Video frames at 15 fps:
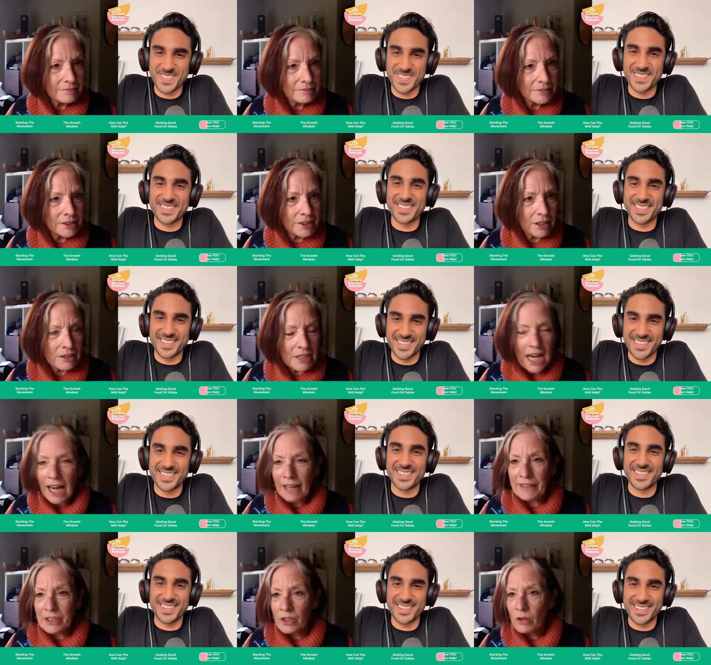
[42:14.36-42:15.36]
Speaker 1: you know, and
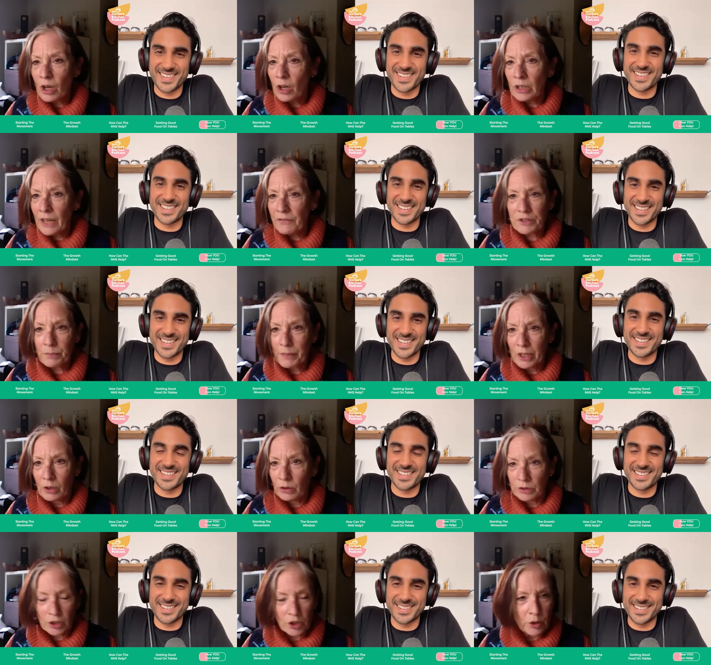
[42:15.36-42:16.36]
they don't all have to be
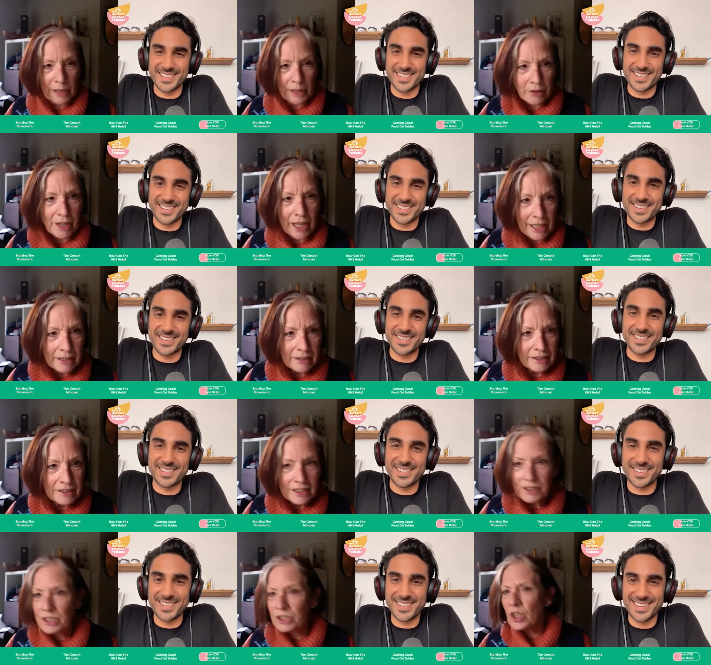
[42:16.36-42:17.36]
old and going grey.
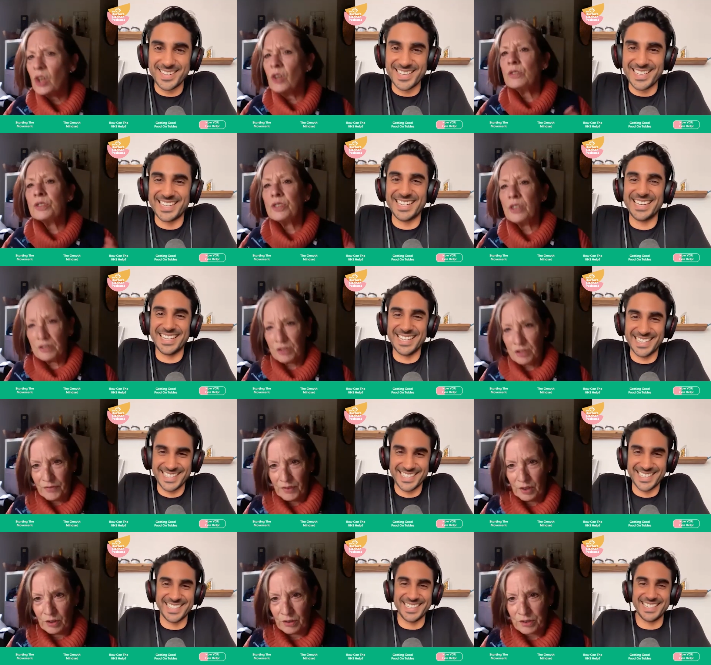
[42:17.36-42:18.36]
There's all sorts of
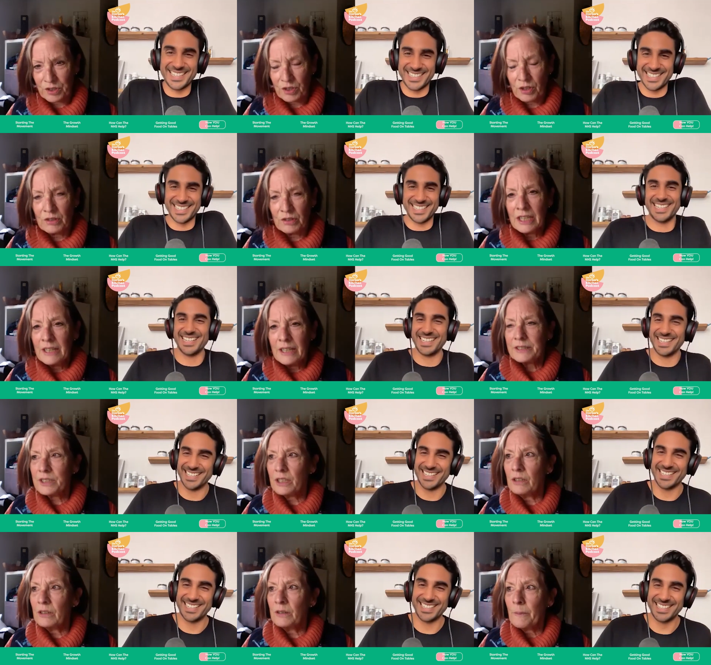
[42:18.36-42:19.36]
folks.
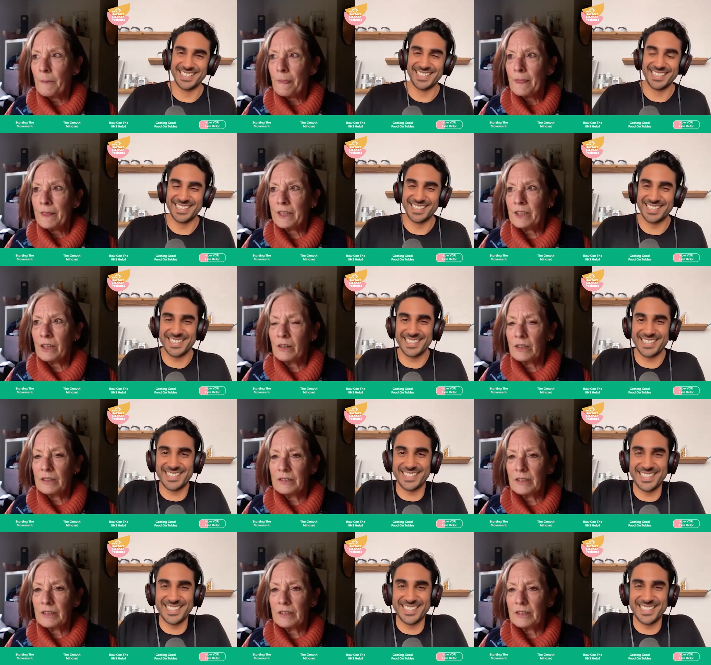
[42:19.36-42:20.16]
So, you know,